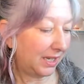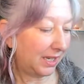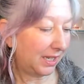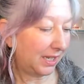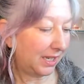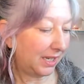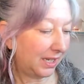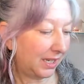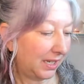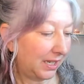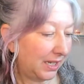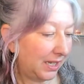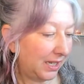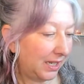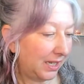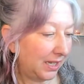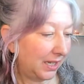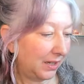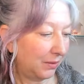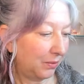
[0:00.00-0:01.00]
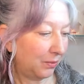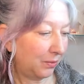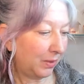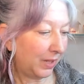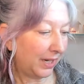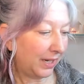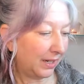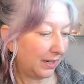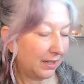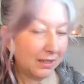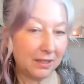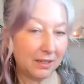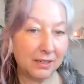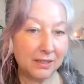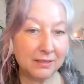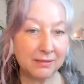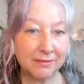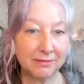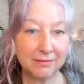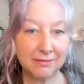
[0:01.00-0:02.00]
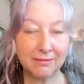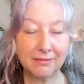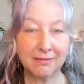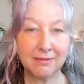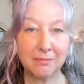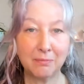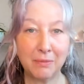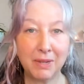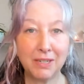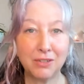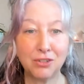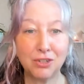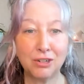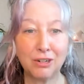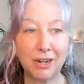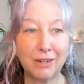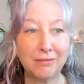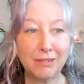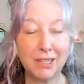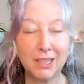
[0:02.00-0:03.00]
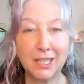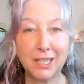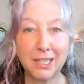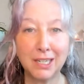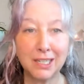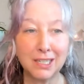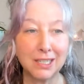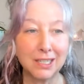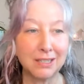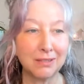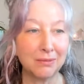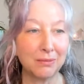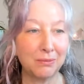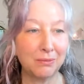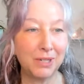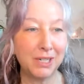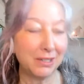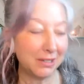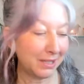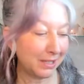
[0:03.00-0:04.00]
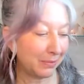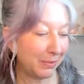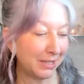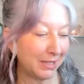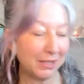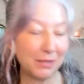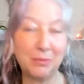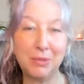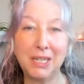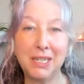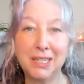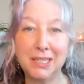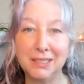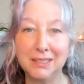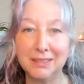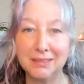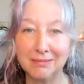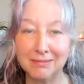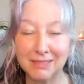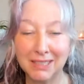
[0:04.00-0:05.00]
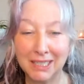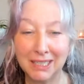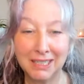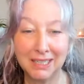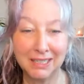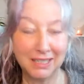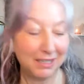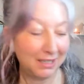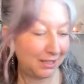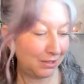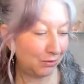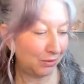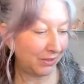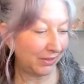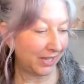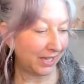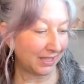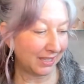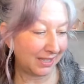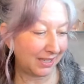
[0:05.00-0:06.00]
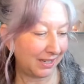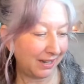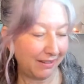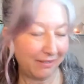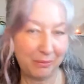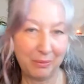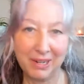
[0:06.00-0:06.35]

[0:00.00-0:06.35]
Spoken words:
see where, make sure everything is where it's meant to be and doing that stuff.